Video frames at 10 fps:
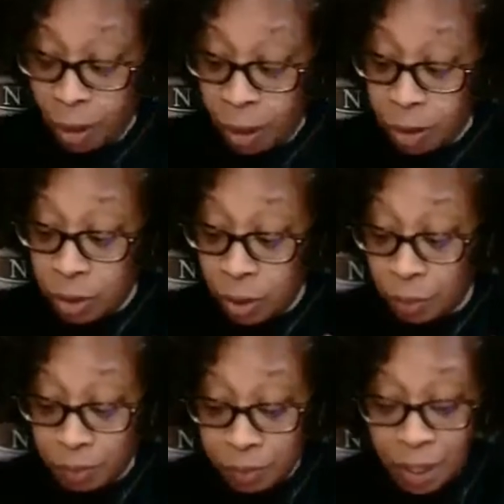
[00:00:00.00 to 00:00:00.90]

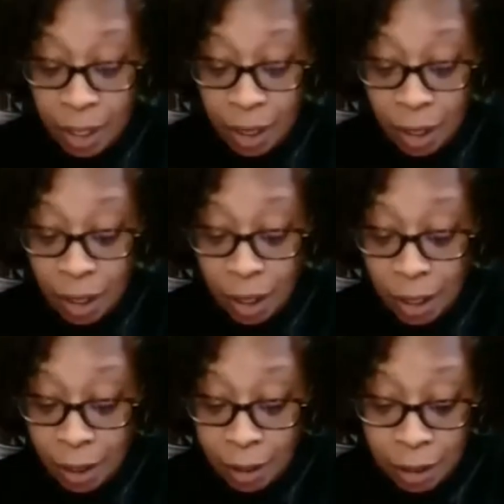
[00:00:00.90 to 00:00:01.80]
So,
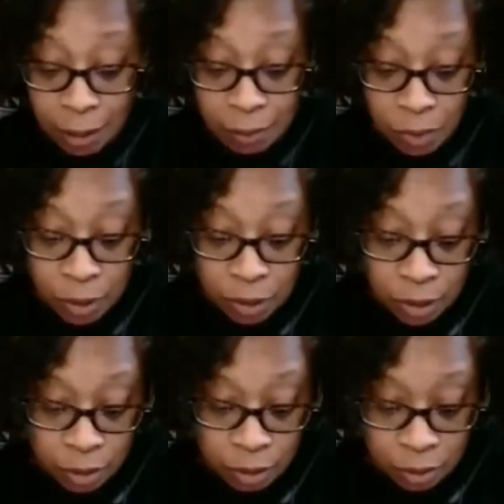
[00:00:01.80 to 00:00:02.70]
all I'm going
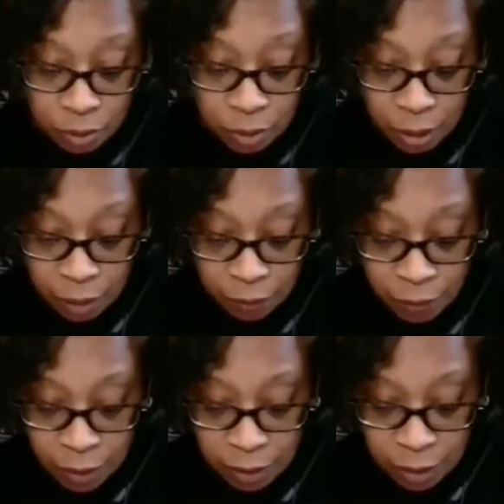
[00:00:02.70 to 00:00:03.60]
to do is nothing
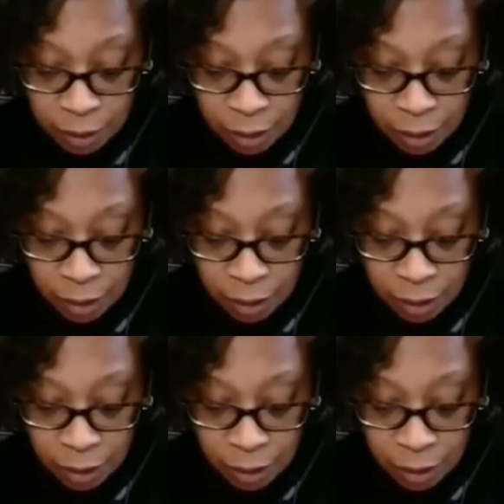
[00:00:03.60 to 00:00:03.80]
fancy.